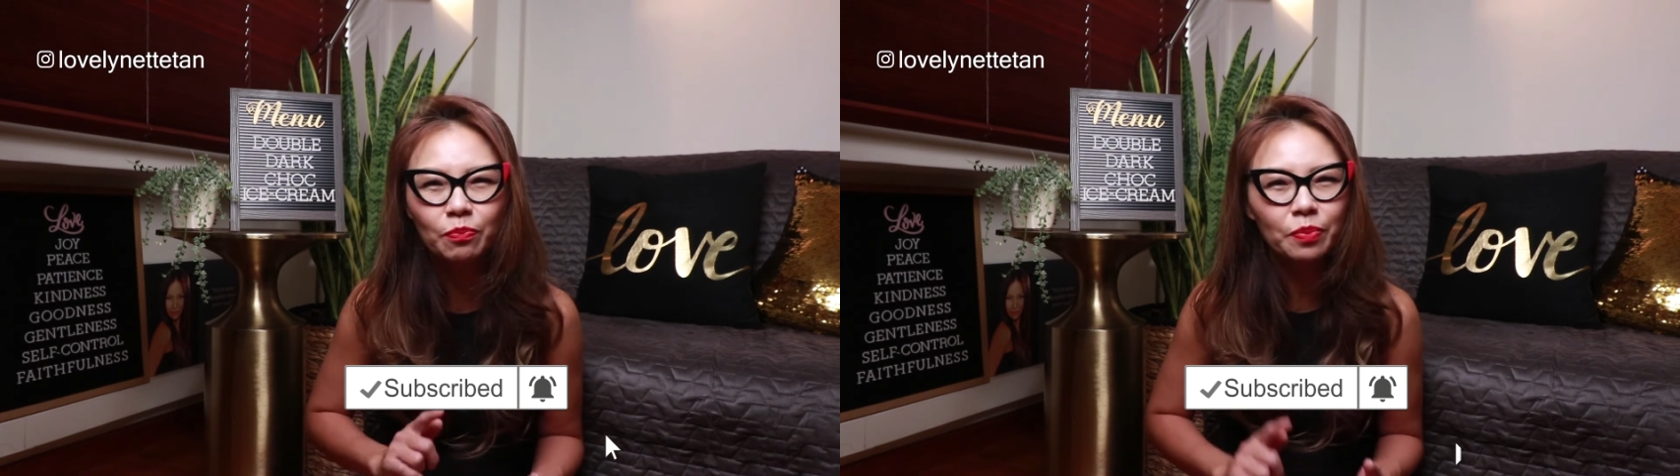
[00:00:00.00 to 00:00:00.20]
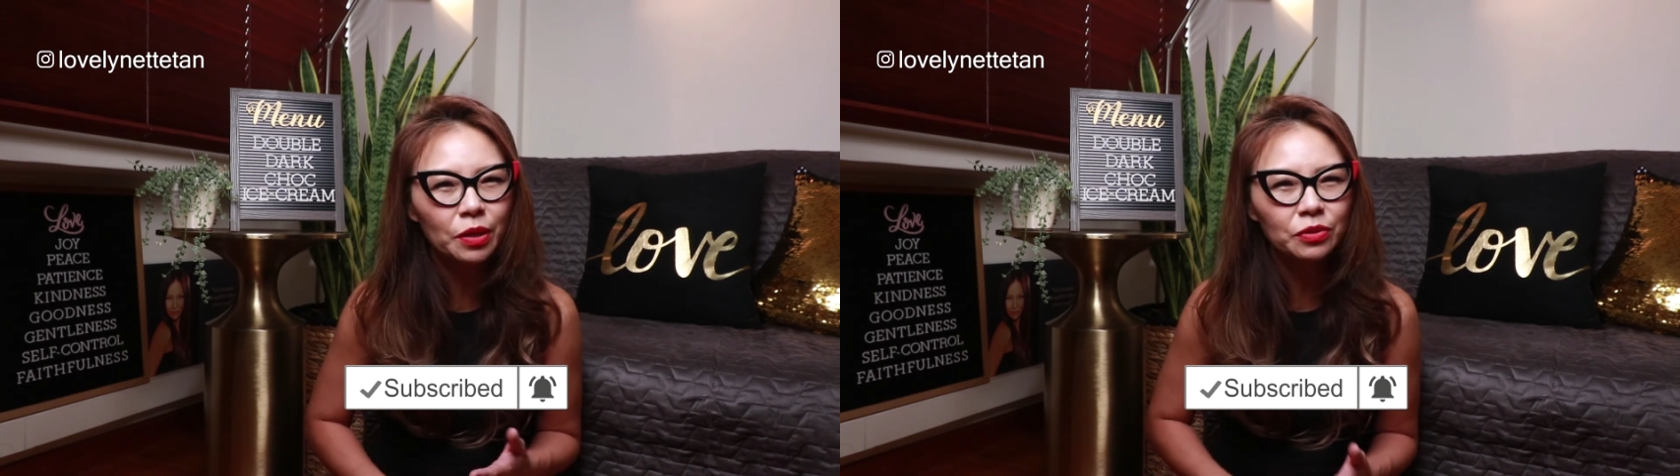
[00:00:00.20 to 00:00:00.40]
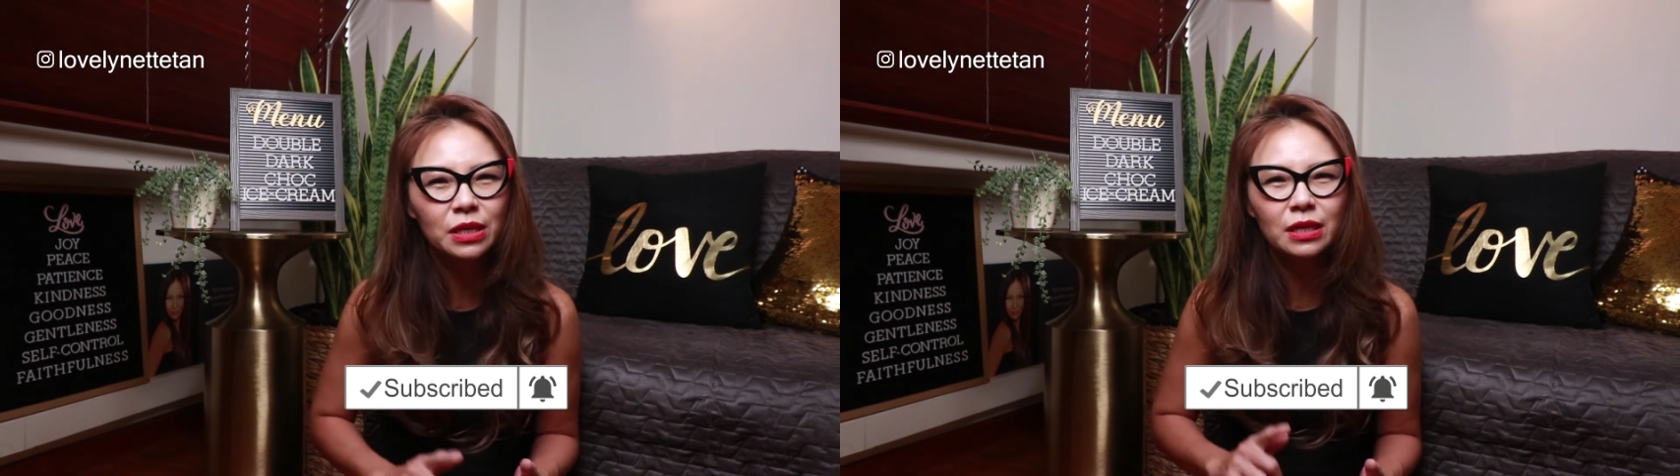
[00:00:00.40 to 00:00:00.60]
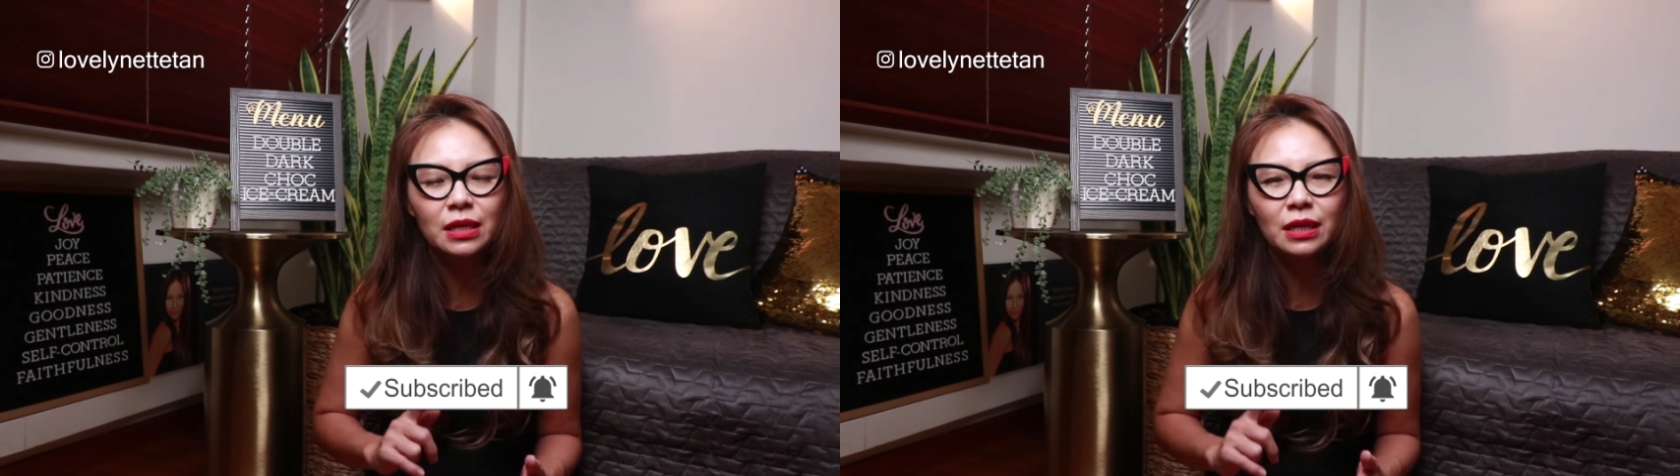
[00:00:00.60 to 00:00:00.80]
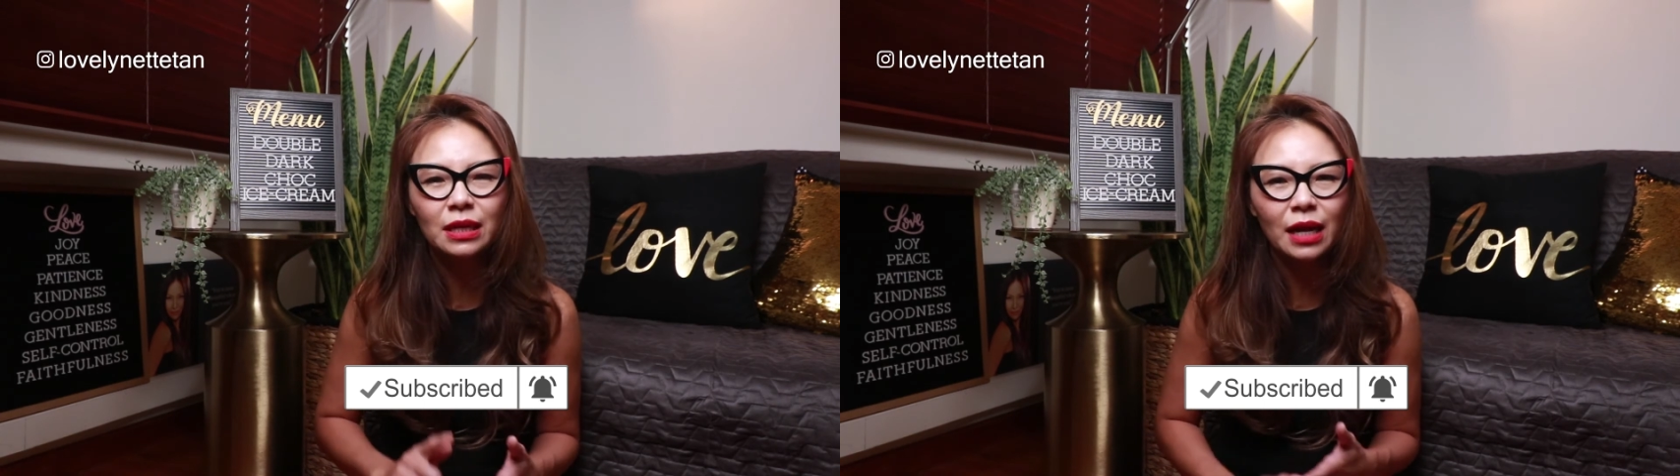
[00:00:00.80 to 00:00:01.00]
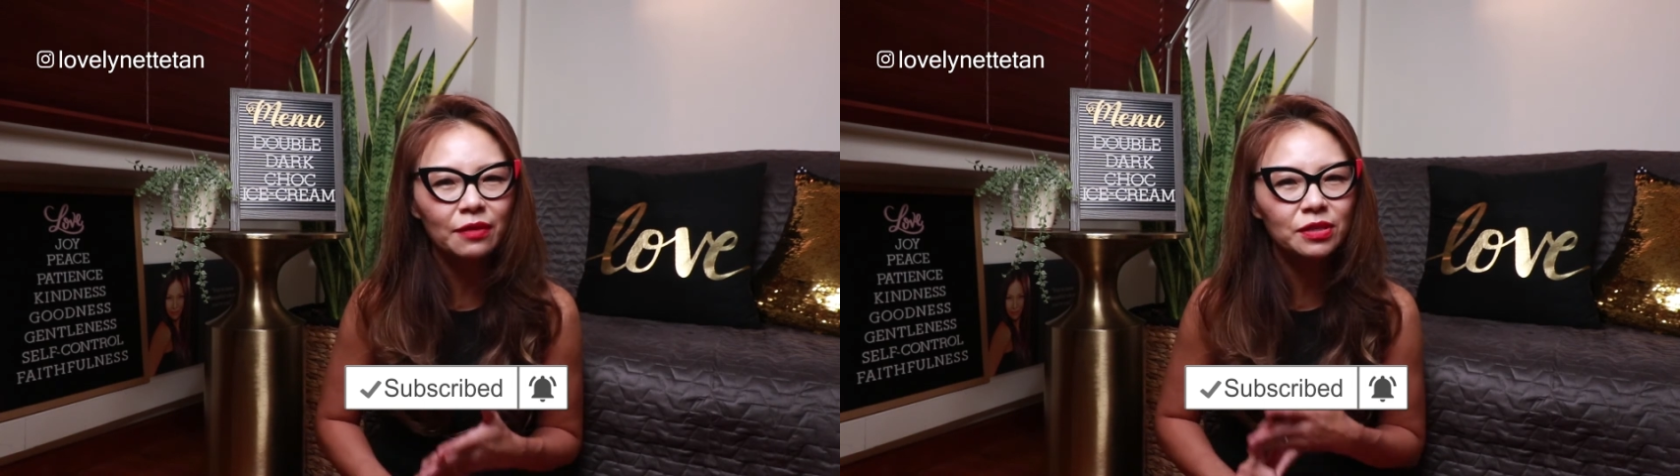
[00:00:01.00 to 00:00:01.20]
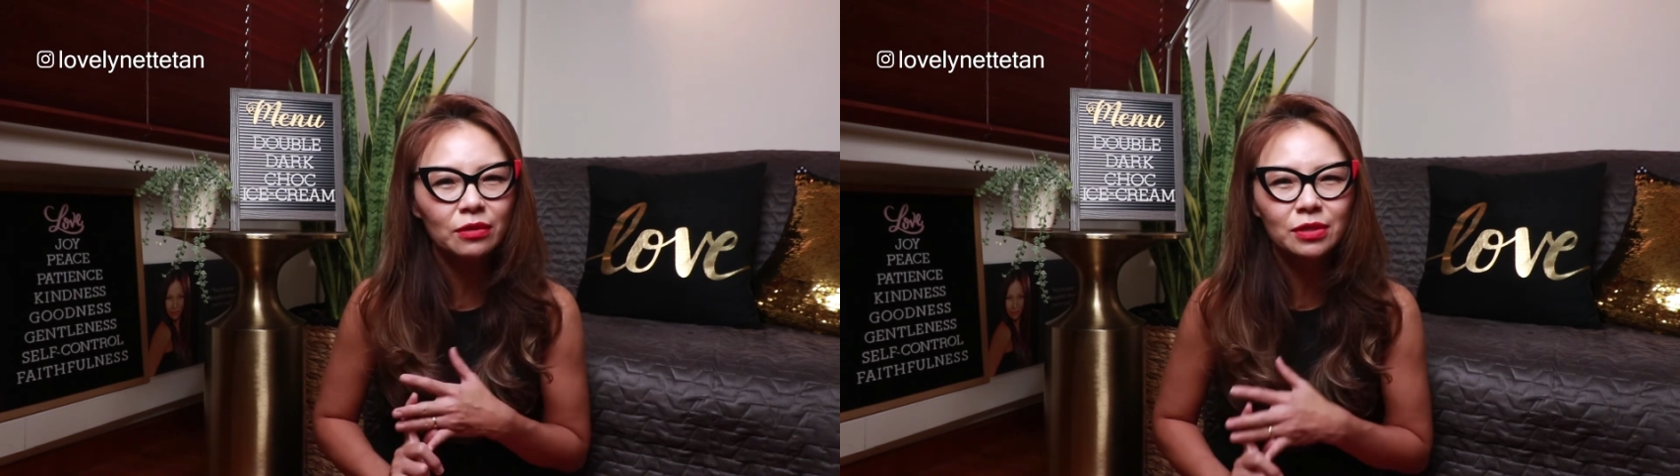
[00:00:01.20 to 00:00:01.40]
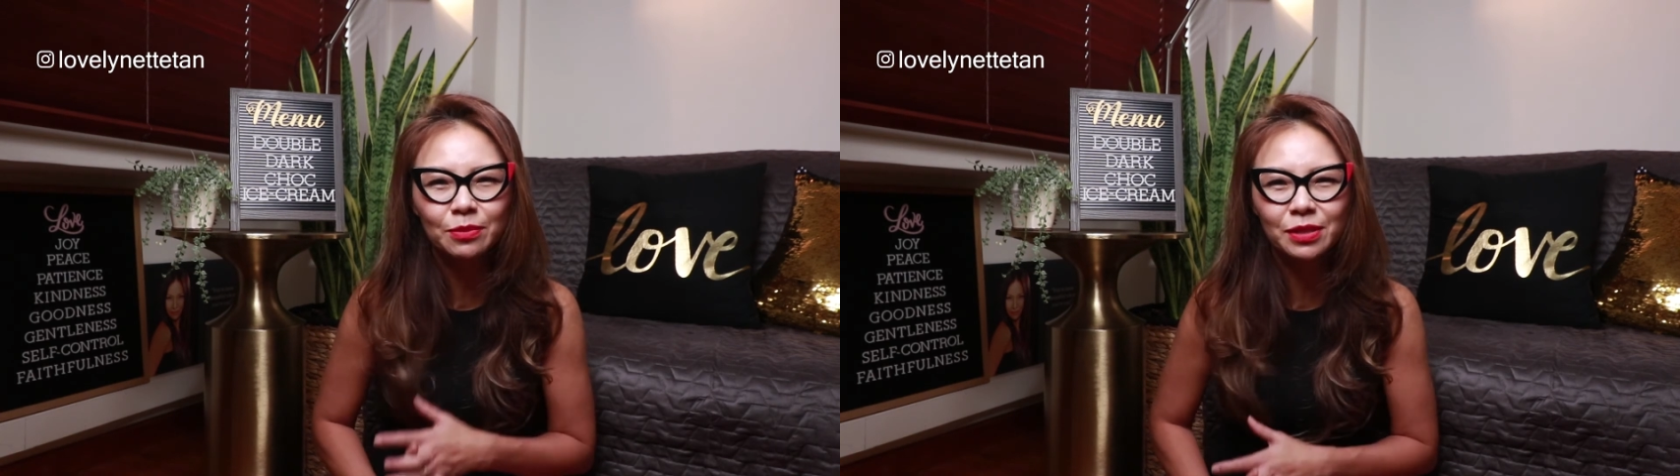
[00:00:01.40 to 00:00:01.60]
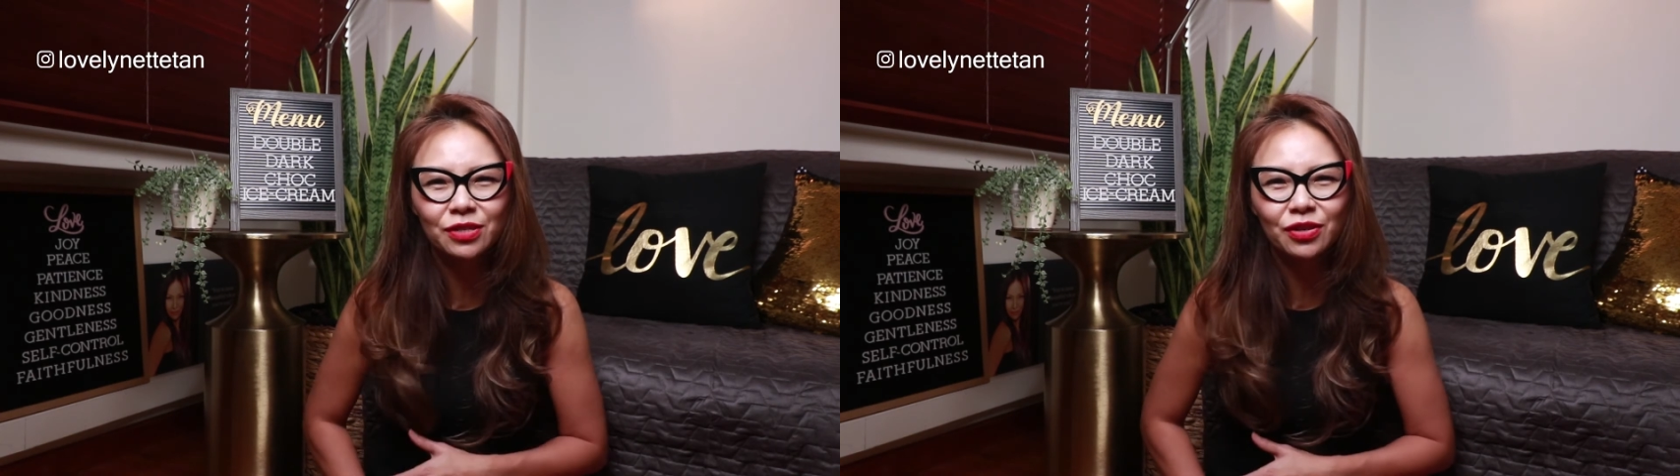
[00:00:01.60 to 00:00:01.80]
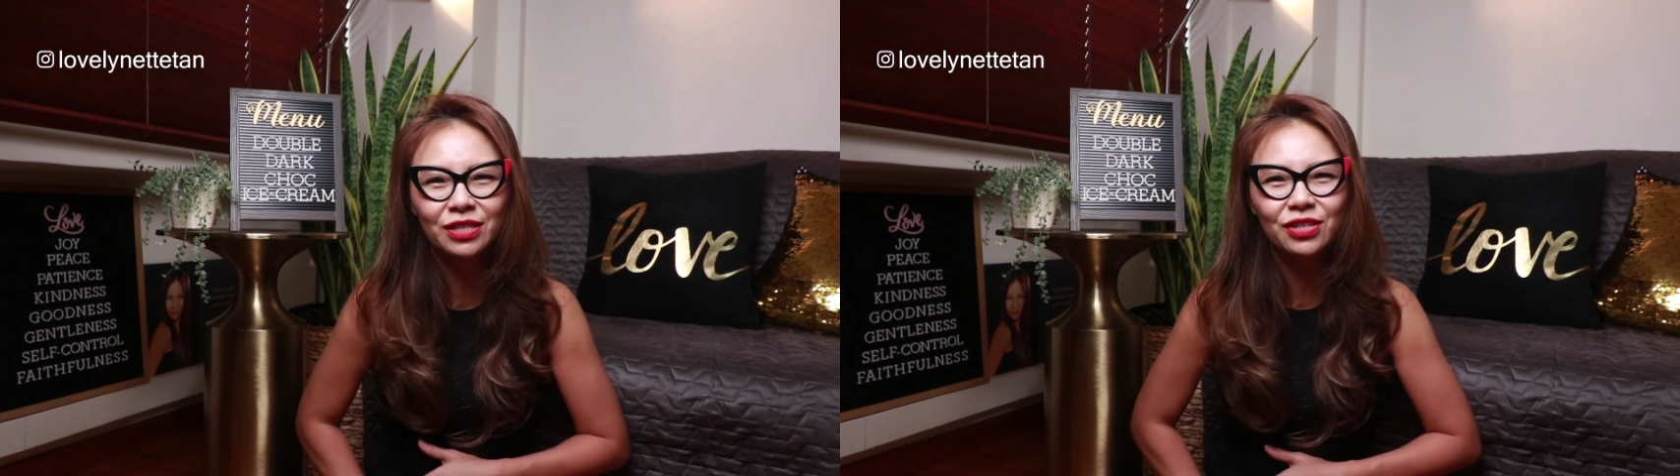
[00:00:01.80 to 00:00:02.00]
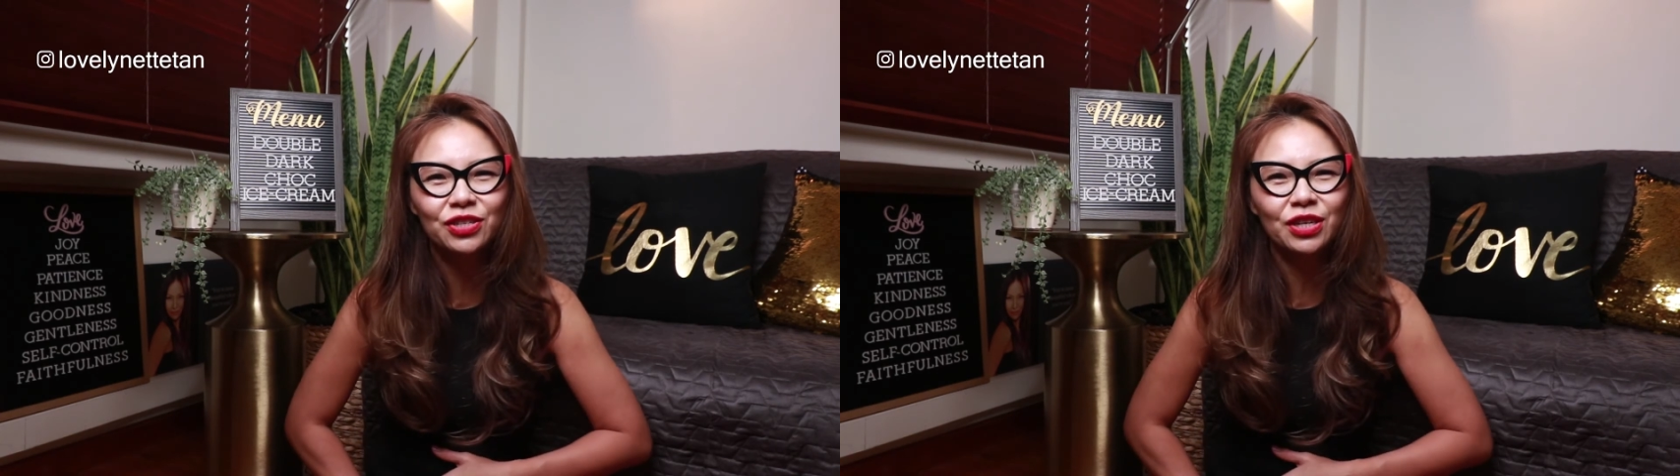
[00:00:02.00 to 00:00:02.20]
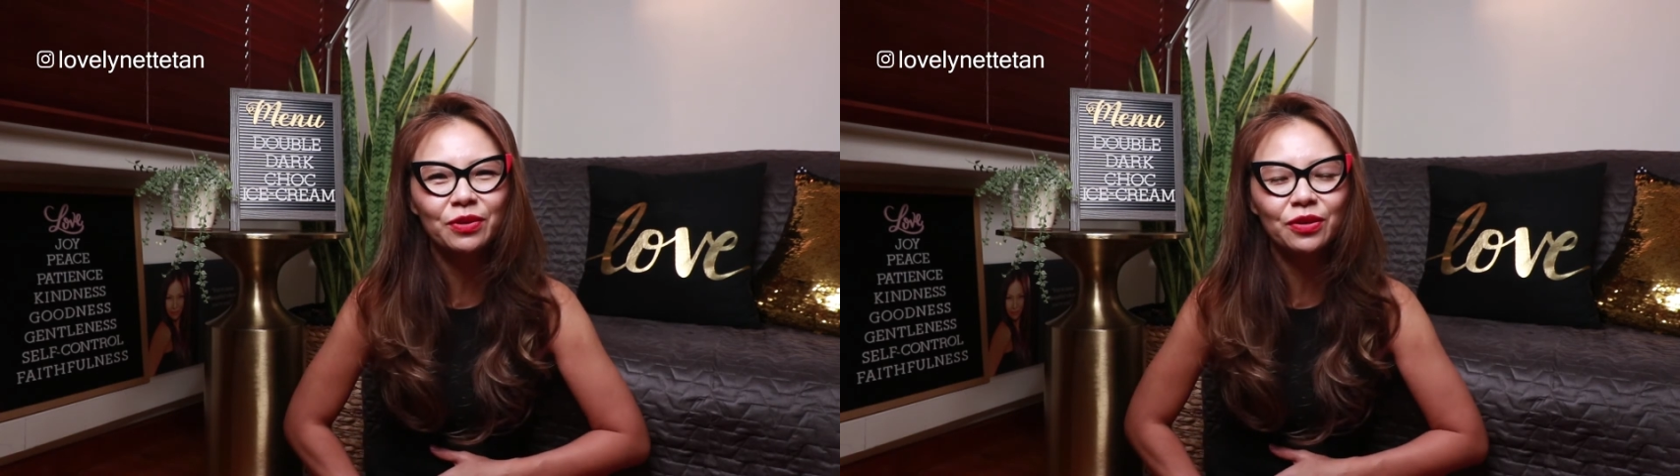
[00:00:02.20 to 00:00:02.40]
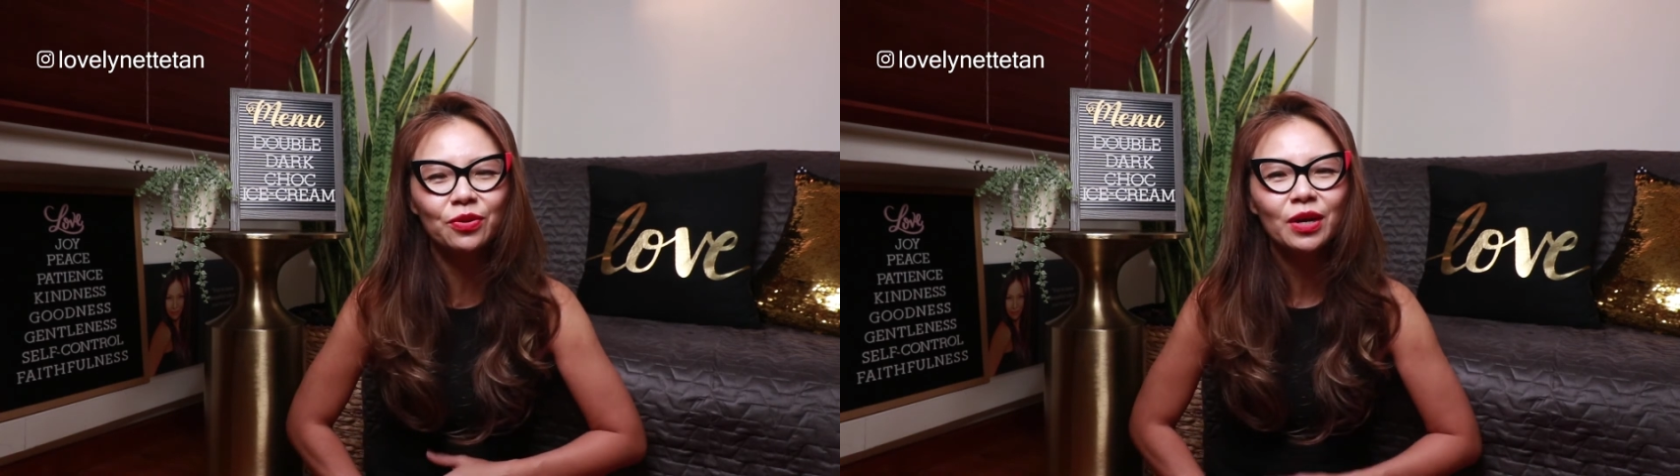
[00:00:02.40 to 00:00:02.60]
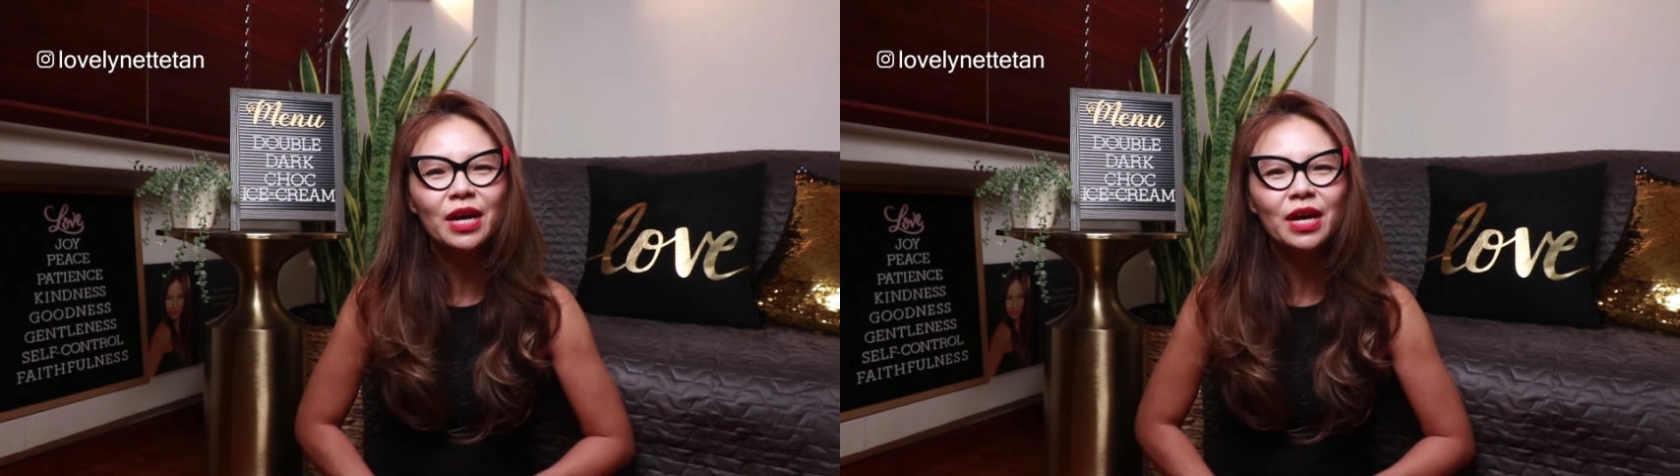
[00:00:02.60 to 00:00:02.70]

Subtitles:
beauty, and lifestyle tips and tricks to share with you,